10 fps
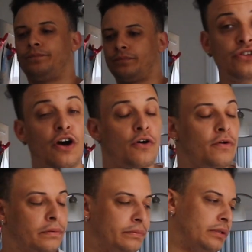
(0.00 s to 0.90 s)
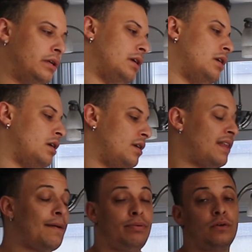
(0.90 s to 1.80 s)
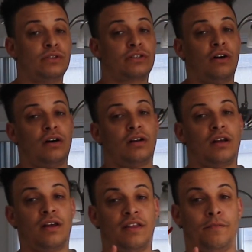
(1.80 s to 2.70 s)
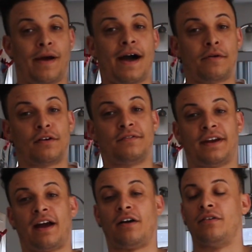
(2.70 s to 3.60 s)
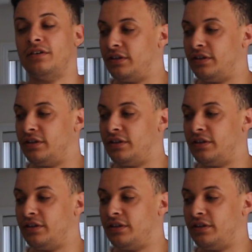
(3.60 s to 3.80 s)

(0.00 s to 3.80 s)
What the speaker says: So that book was called The Power of Now.